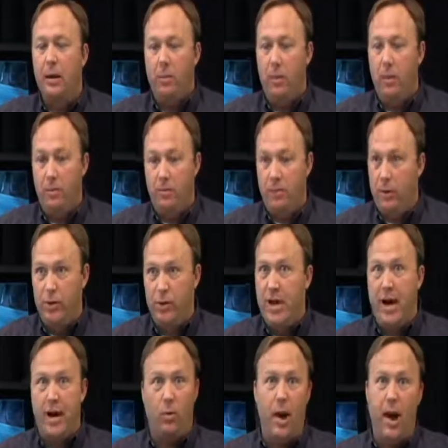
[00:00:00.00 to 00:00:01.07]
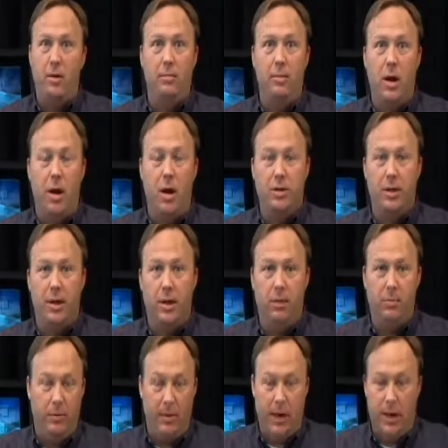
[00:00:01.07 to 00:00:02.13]
We're just taking random calls here,
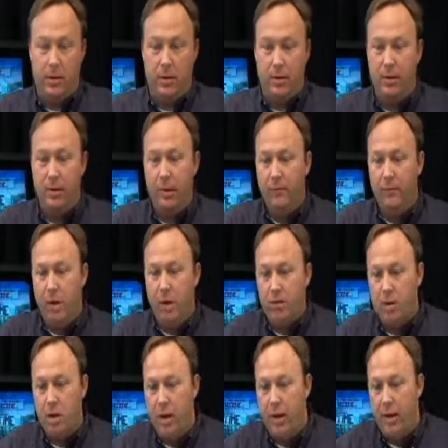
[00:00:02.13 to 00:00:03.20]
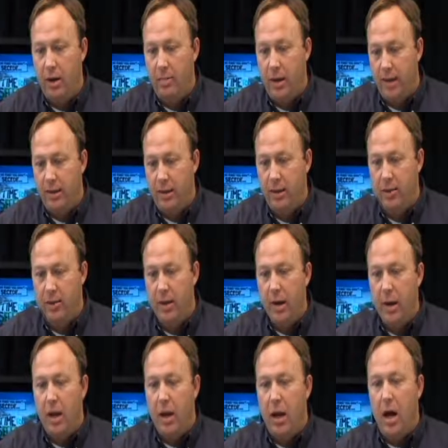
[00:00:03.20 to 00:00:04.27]
and we've got the folks calling in about this.
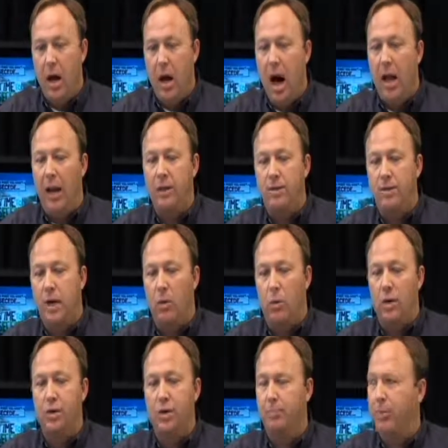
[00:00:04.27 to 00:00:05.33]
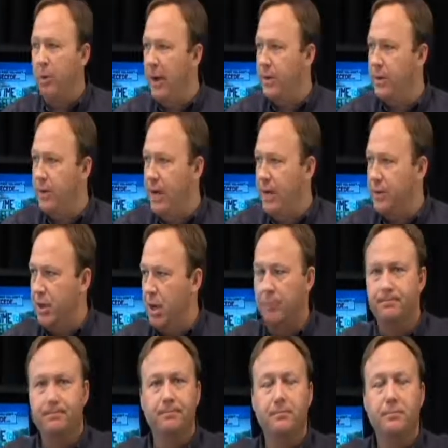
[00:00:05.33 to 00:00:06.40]
Uh, Hollis, uh, what's your point today, sir?